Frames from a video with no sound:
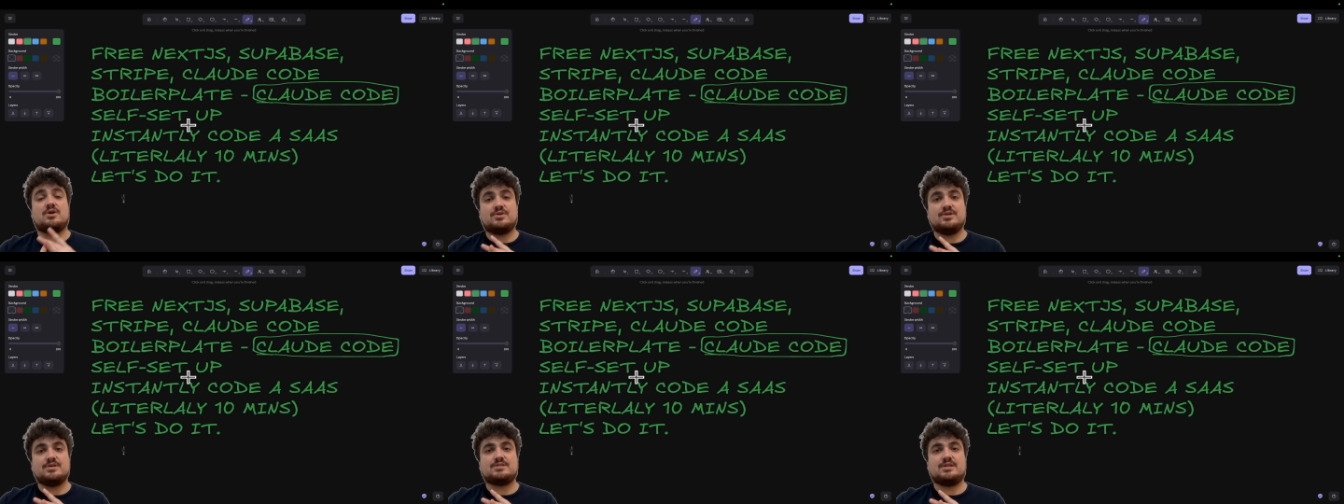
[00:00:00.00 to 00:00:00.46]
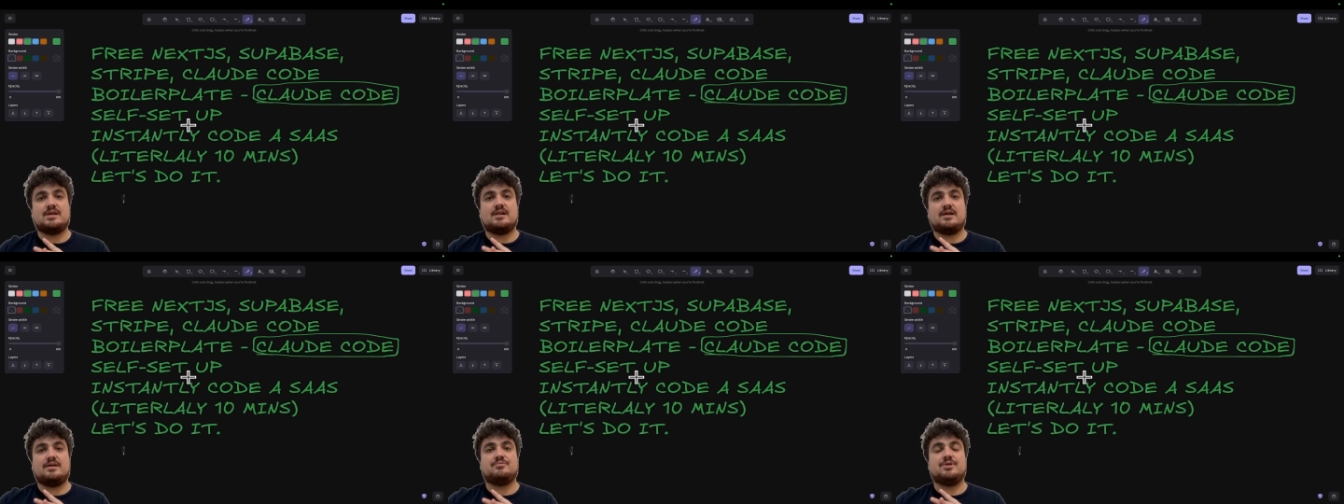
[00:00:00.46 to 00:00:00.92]
Docker
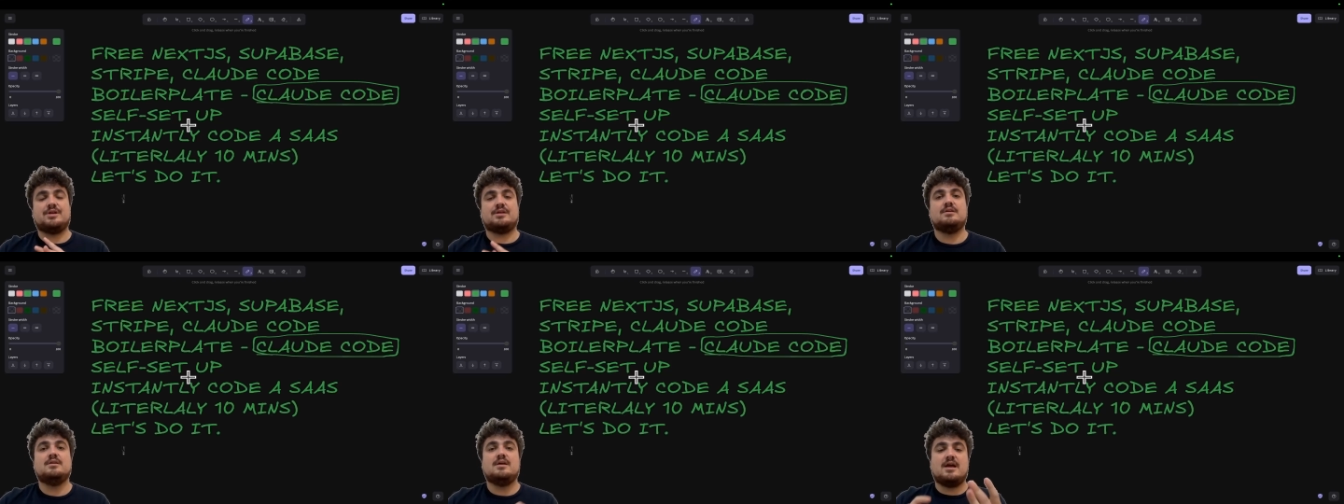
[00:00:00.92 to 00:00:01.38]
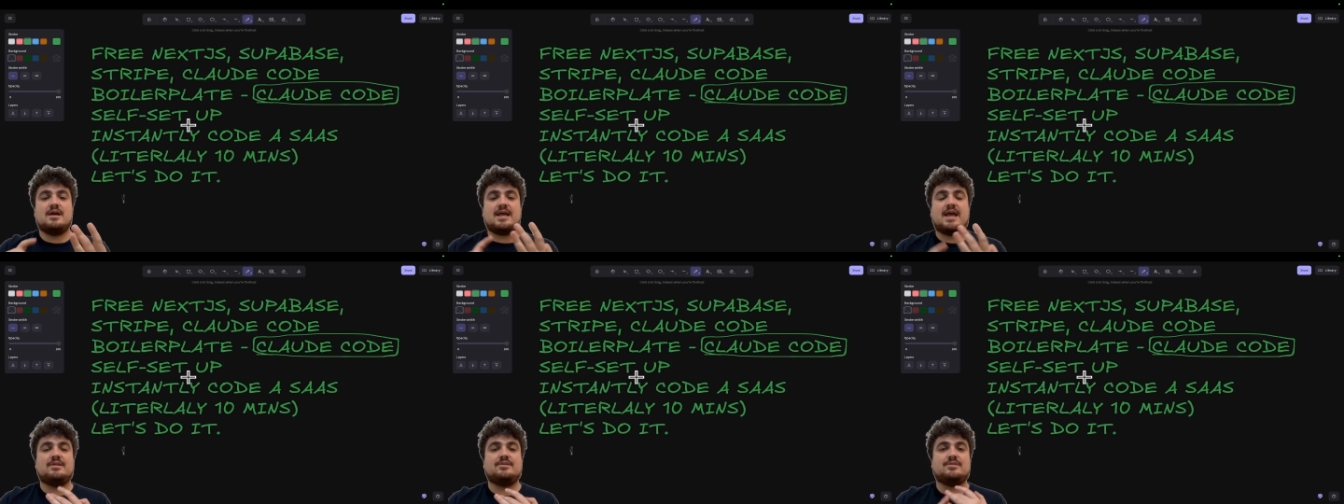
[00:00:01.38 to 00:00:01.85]
CLI running,
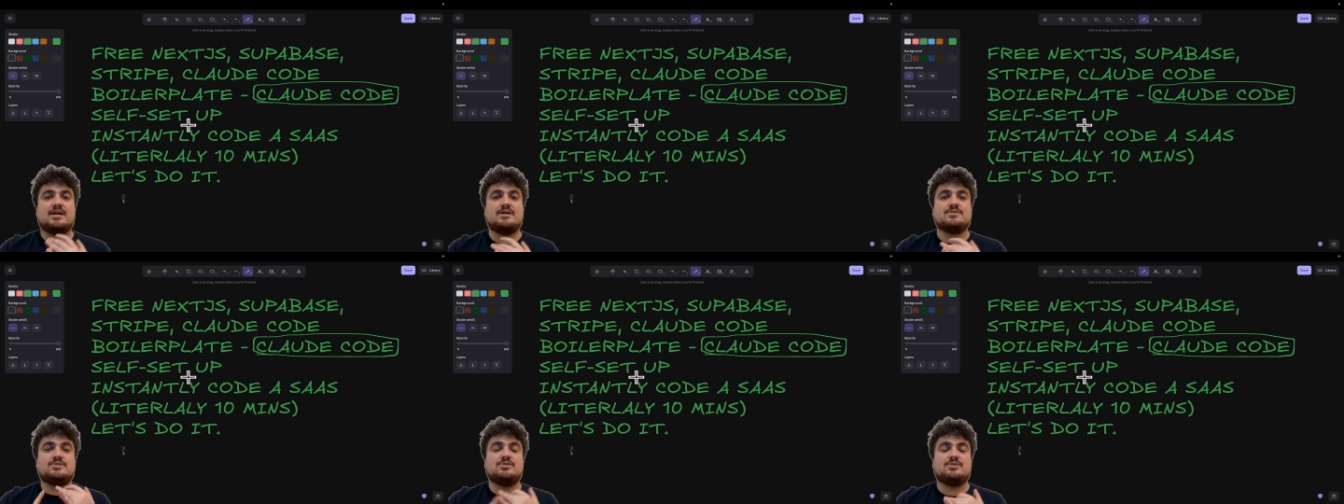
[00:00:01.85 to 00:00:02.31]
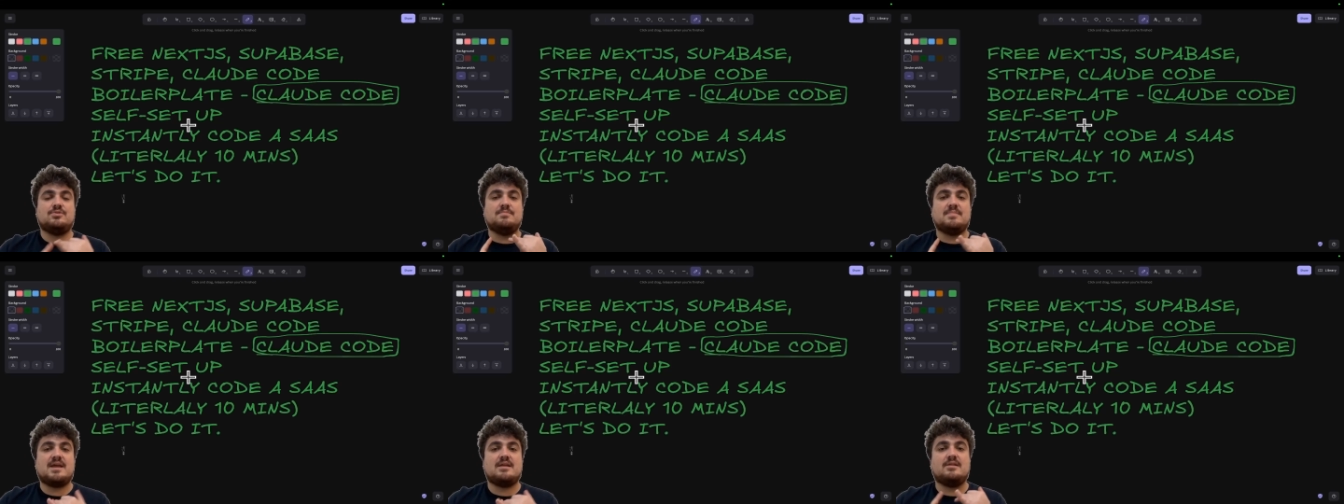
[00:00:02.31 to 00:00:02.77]
and anything else that
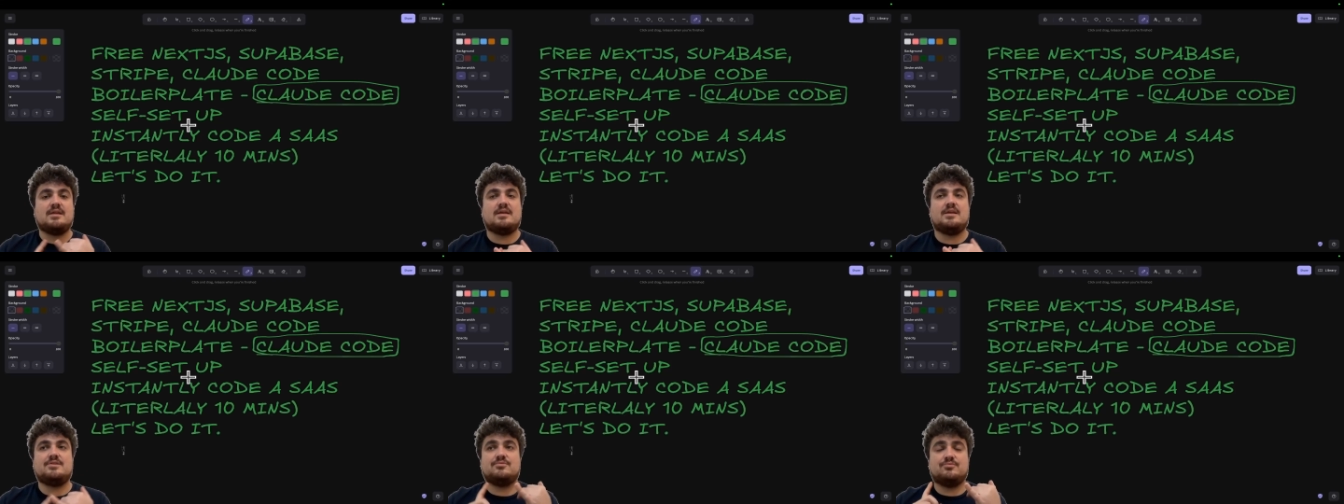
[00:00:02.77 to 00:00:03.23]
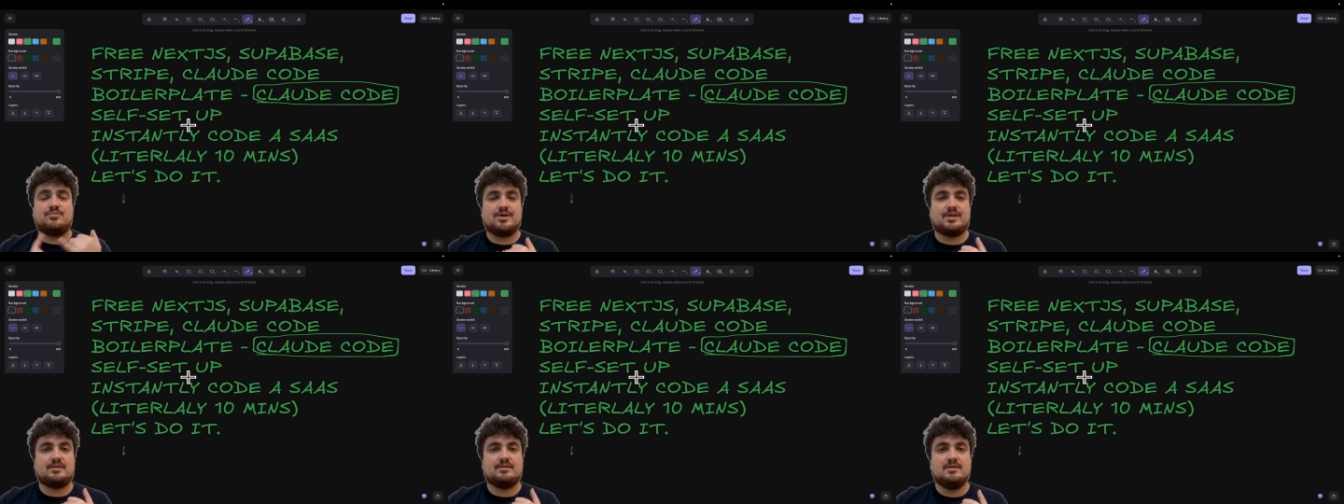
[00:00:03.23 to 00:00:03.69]
you may need
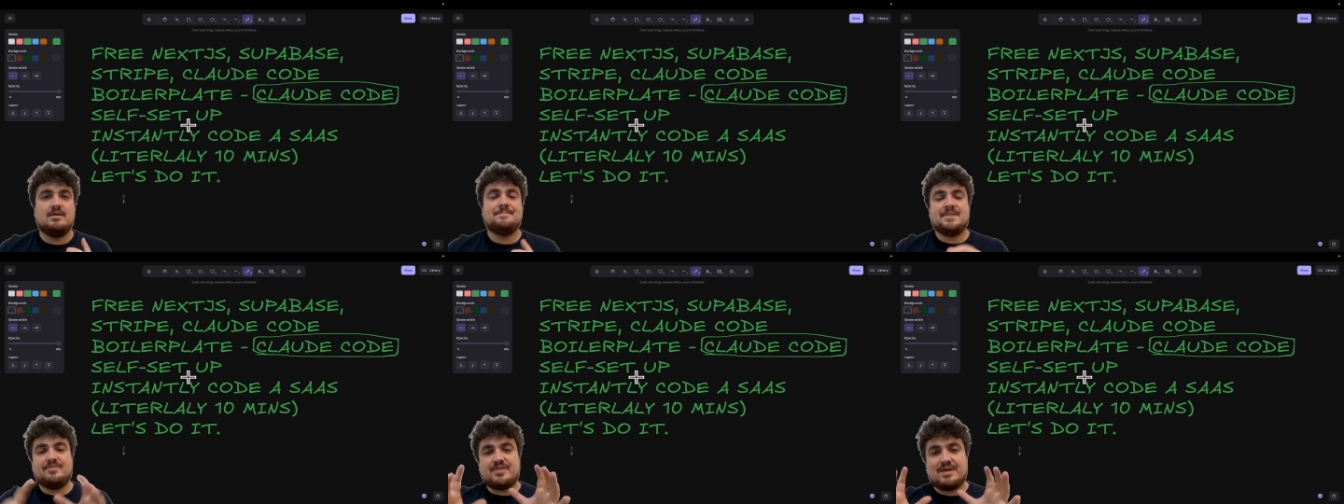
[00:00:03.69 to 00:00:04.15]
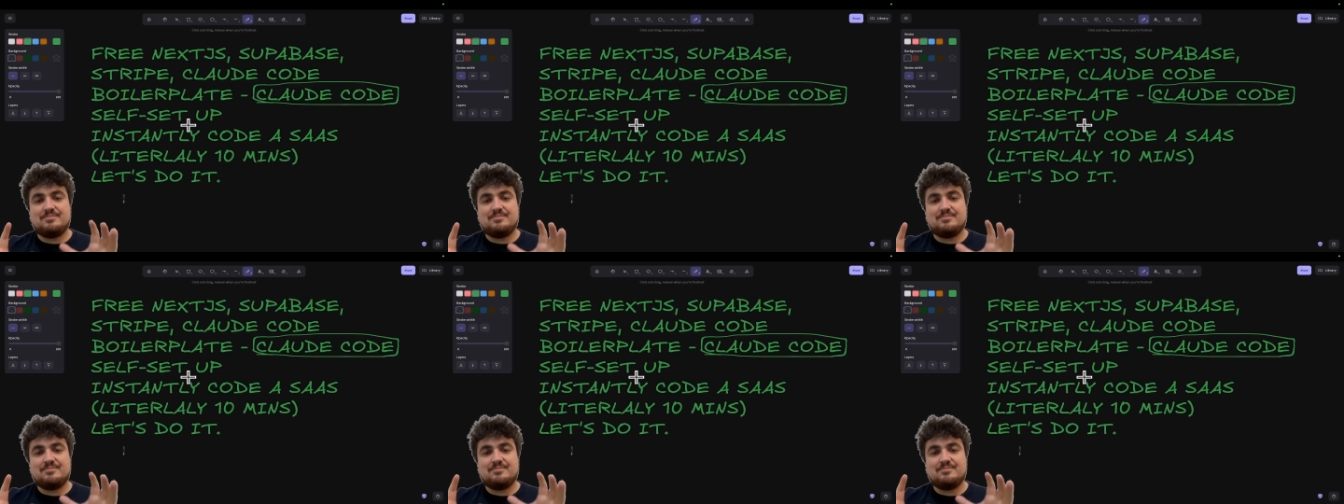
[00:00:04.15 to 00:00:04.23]
running.